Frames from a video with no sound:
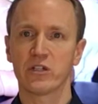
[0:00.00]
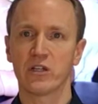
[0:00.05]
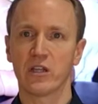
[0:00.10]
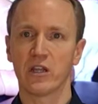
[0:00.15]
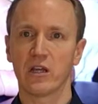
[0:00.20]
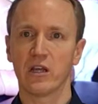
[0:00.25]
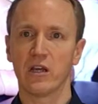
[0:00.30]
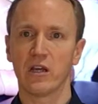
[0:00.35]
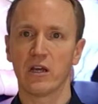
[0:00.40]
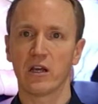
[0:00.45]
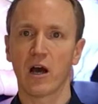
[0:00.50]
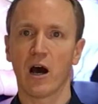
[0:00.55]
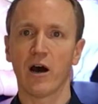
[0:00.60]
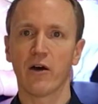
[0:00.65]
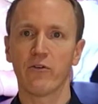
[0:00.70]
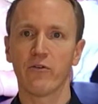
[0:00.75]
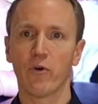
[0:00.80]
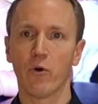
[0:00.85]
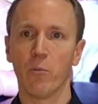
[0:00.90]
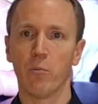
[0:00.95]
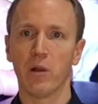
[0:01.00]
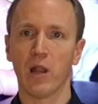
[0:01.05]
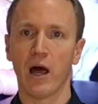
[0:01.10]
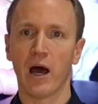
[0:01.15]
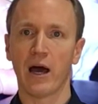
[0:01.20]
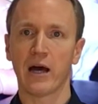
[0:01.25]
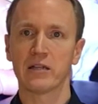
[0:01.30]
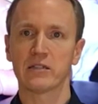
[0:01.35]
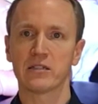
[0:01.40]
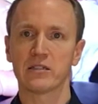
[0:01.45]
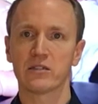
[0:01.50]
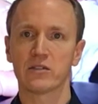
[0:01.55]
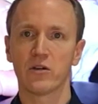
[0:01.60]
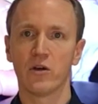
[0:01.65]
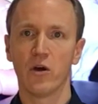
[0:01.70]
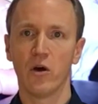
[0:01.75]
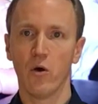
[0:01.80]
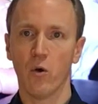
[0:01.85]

to the chondroblasts,